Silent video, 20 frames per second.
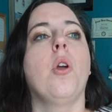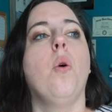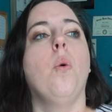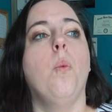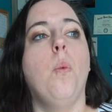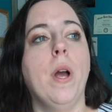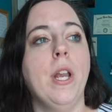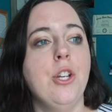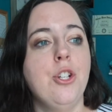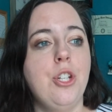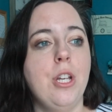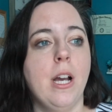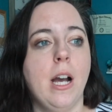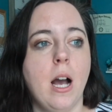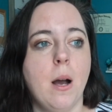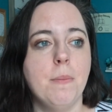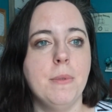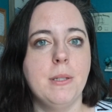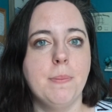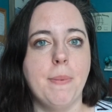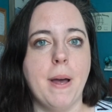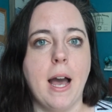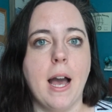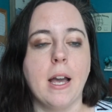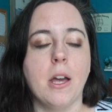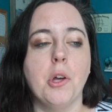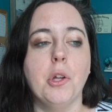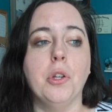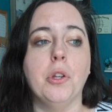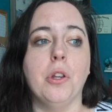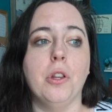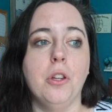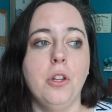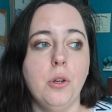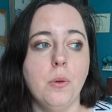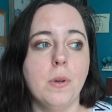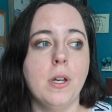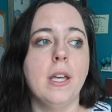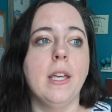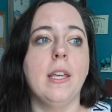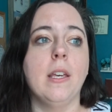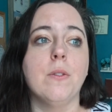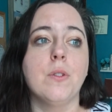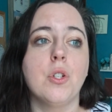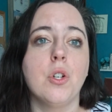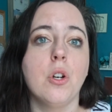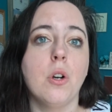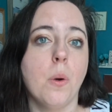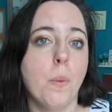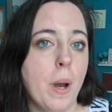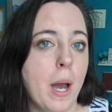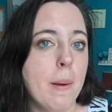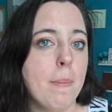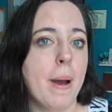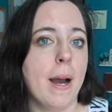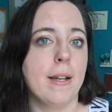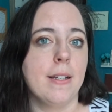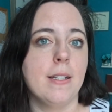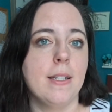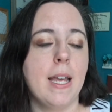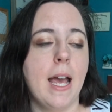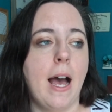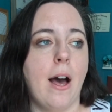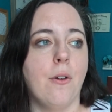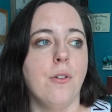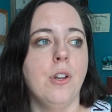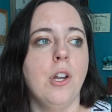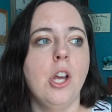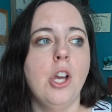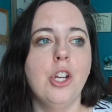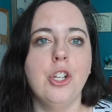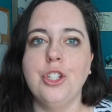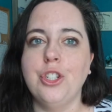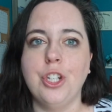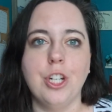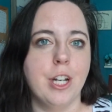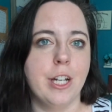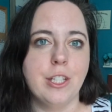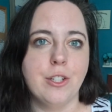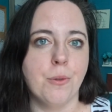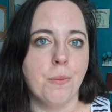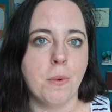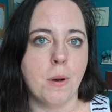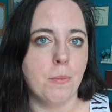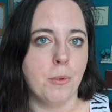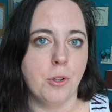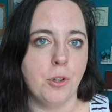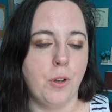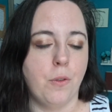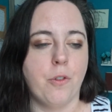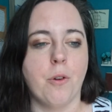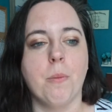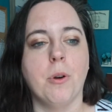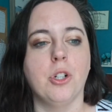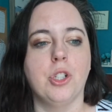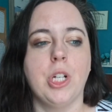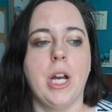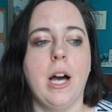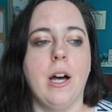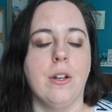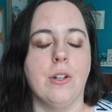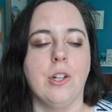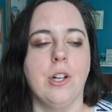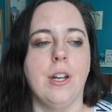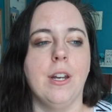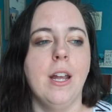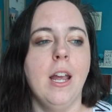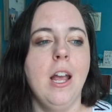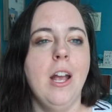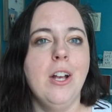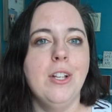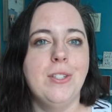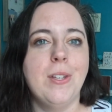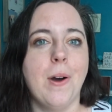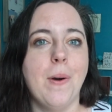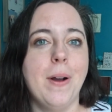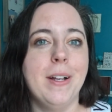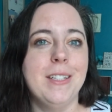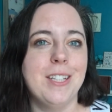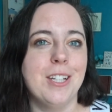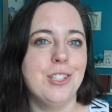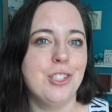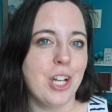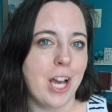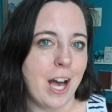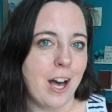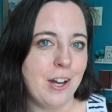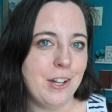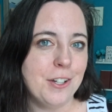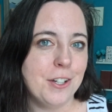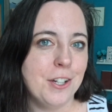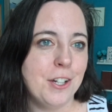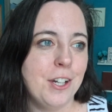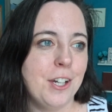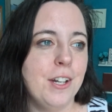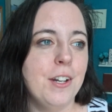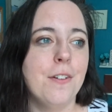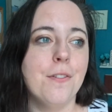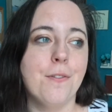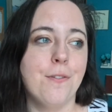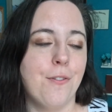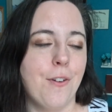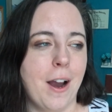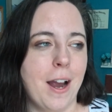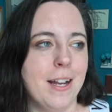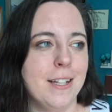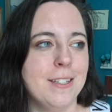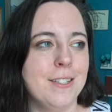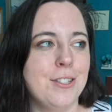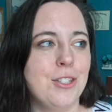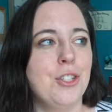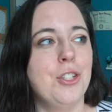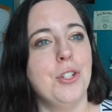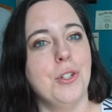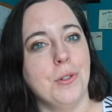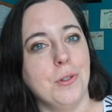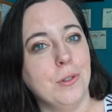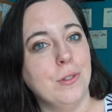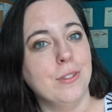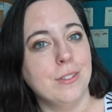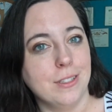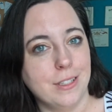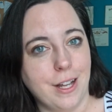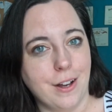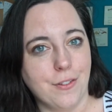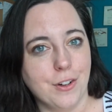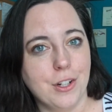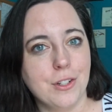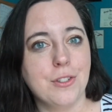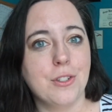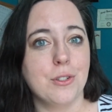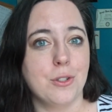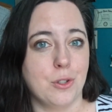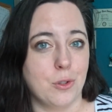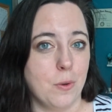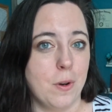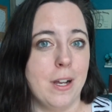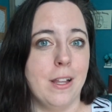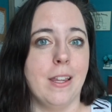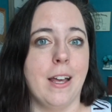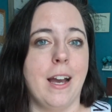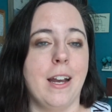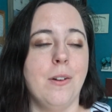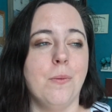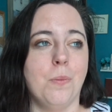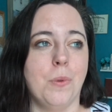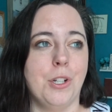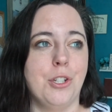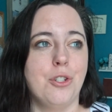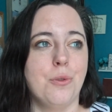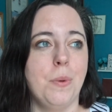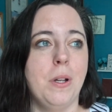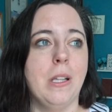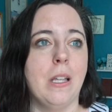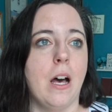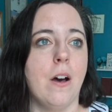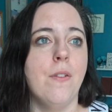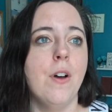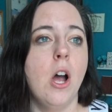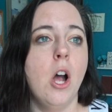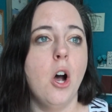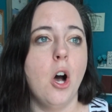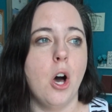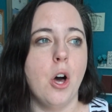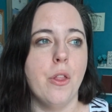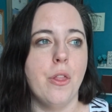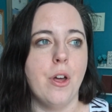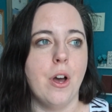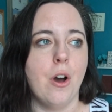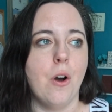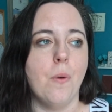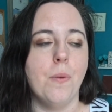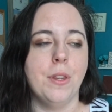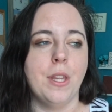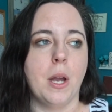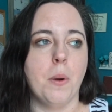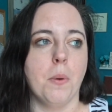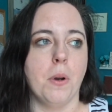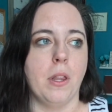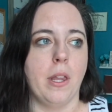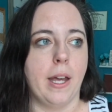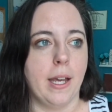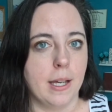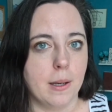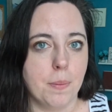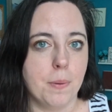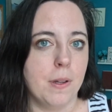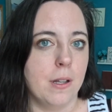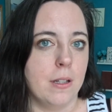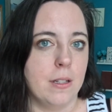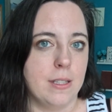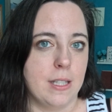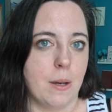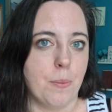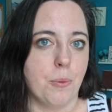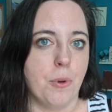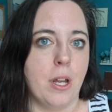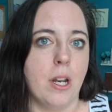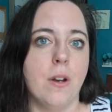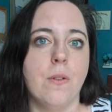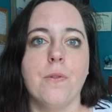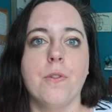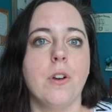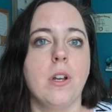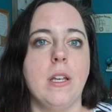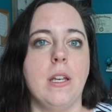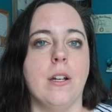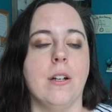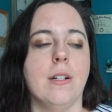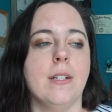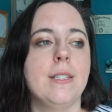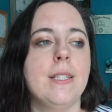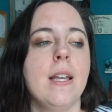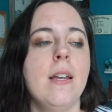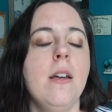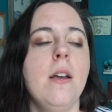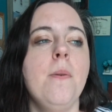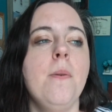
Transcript: When she comes back, Luke gives her a ride back to town. She doesn't remember Luke from her childhood. So, it's a childhood friends to lovers storyline, which we love, although they were like completely separated for years.